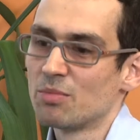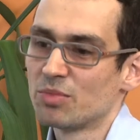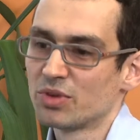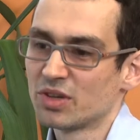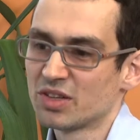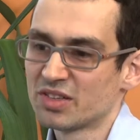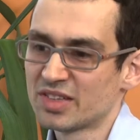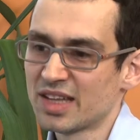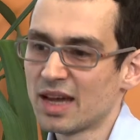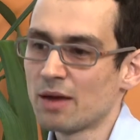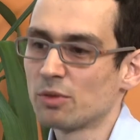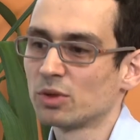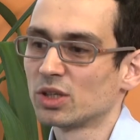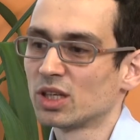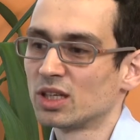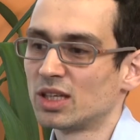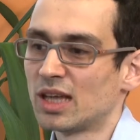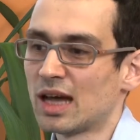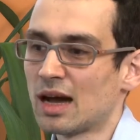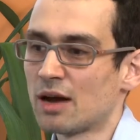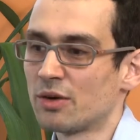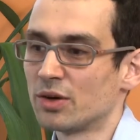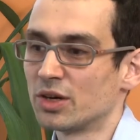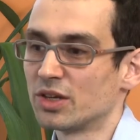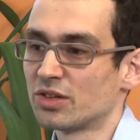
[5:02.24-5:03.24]
because that will
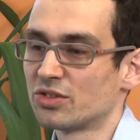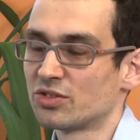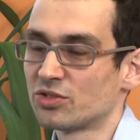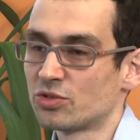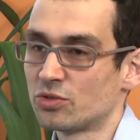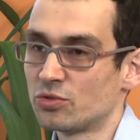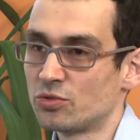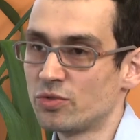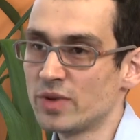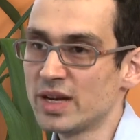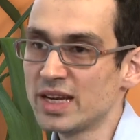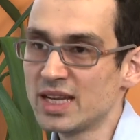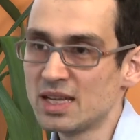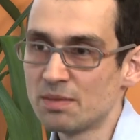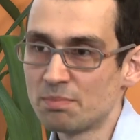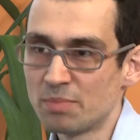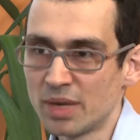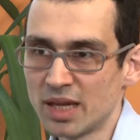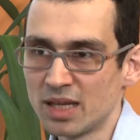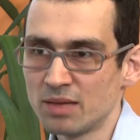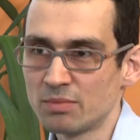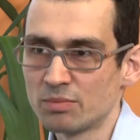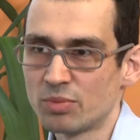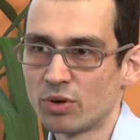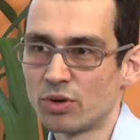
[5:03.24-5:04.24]
allow us to really
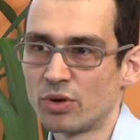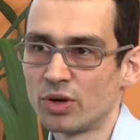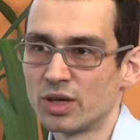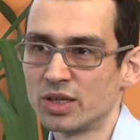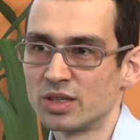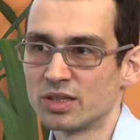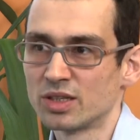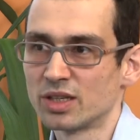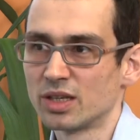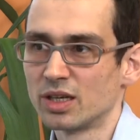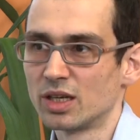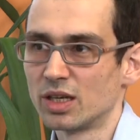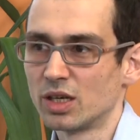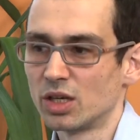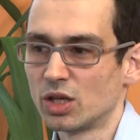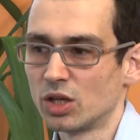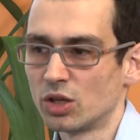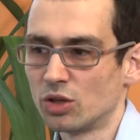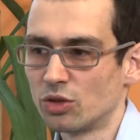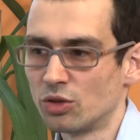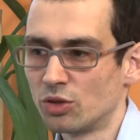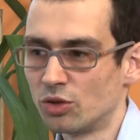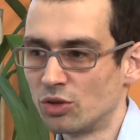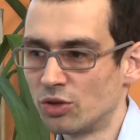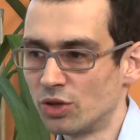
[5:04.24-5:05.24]
pinpoint
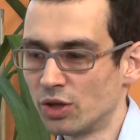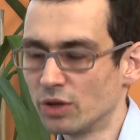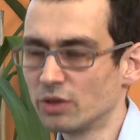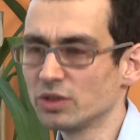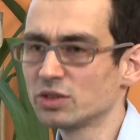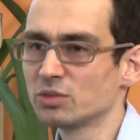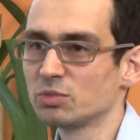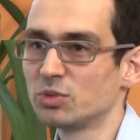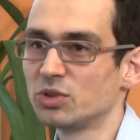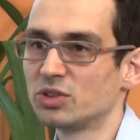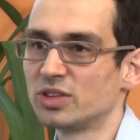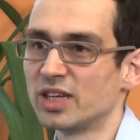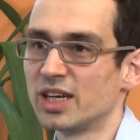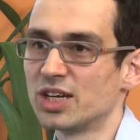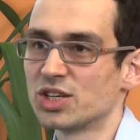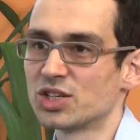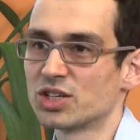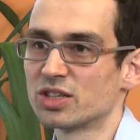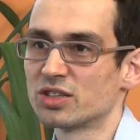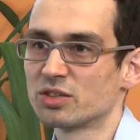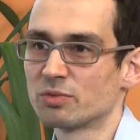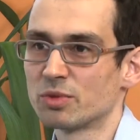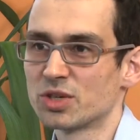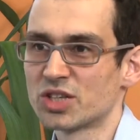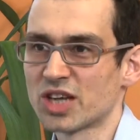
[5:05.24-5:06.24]
those
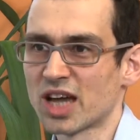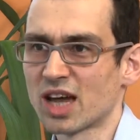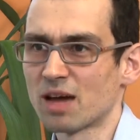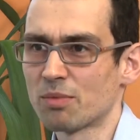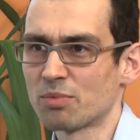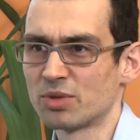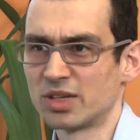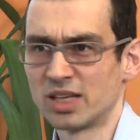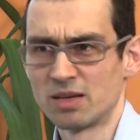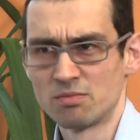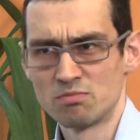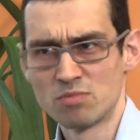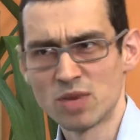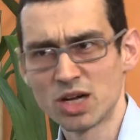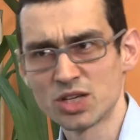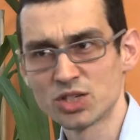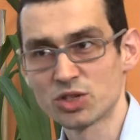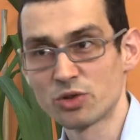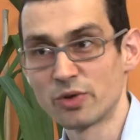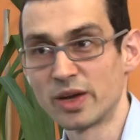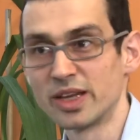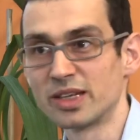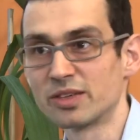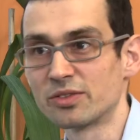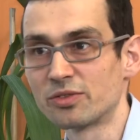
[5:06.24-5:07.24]
mutations which happen at much
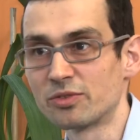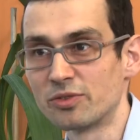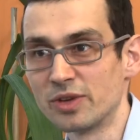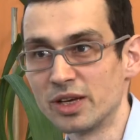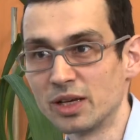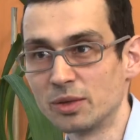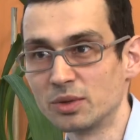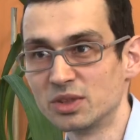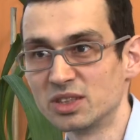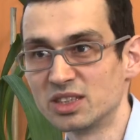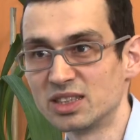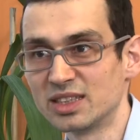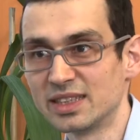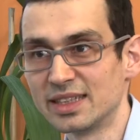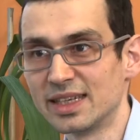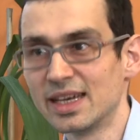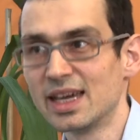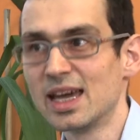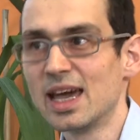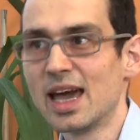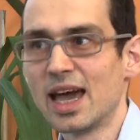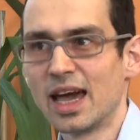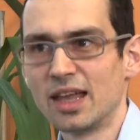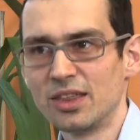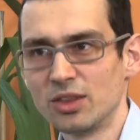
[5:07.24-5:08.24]
greater frequency.
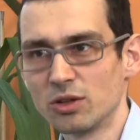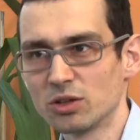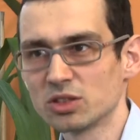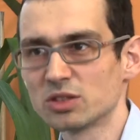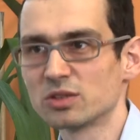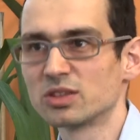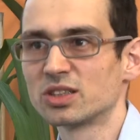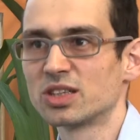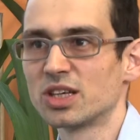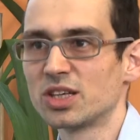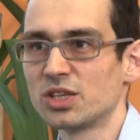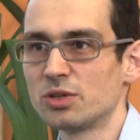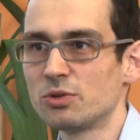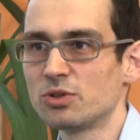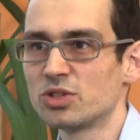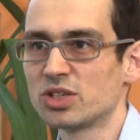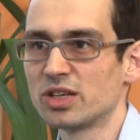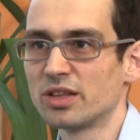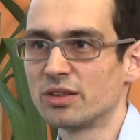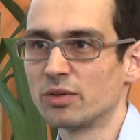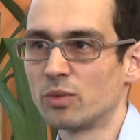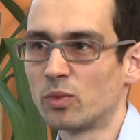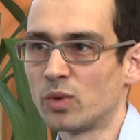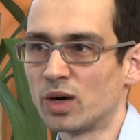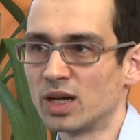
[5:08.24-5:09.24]
And those ones are usually
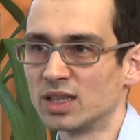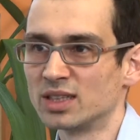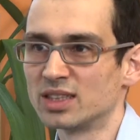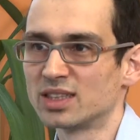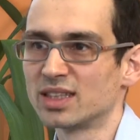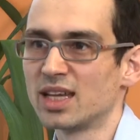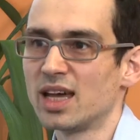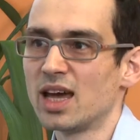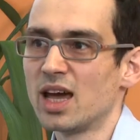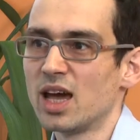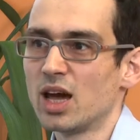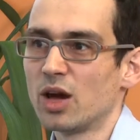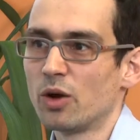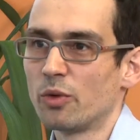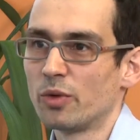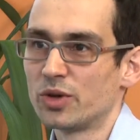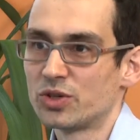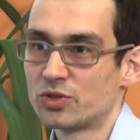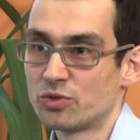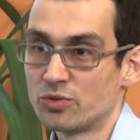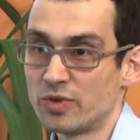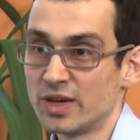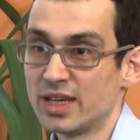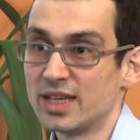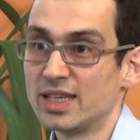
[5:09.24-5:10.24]
the ones
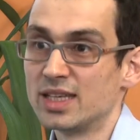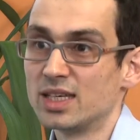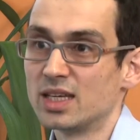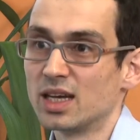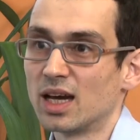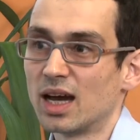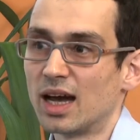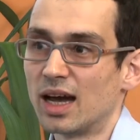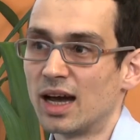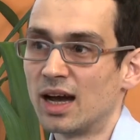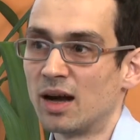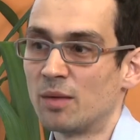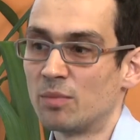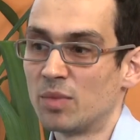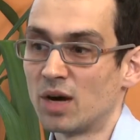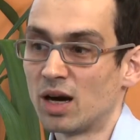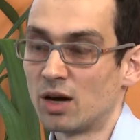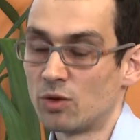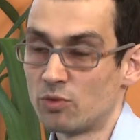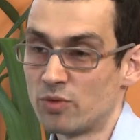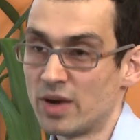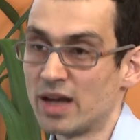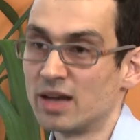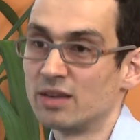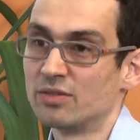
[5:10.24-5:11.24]
which really
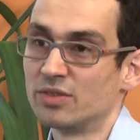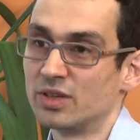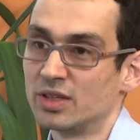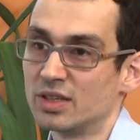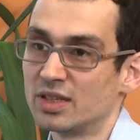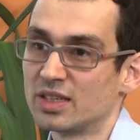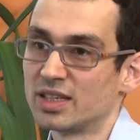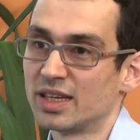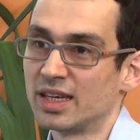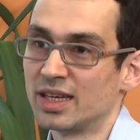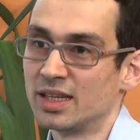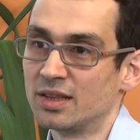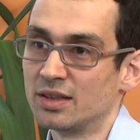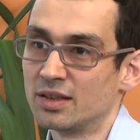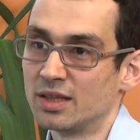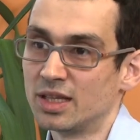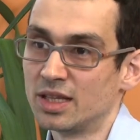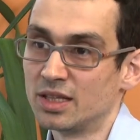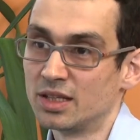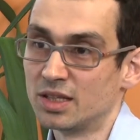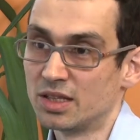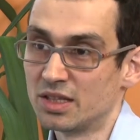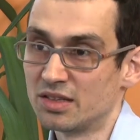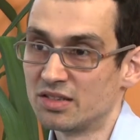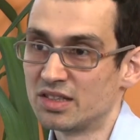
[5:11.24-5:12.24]
are relevant
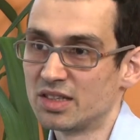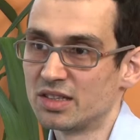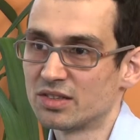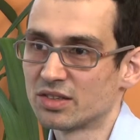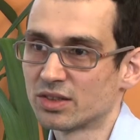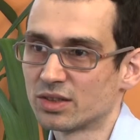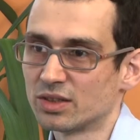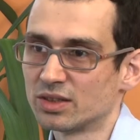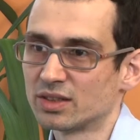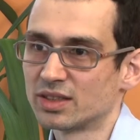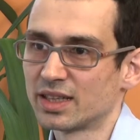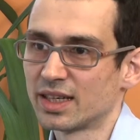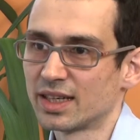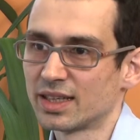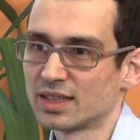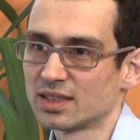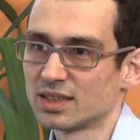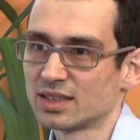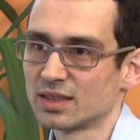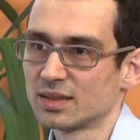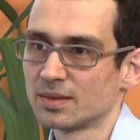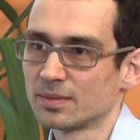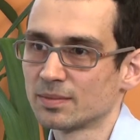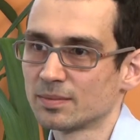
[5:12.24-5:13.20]
in the disease context.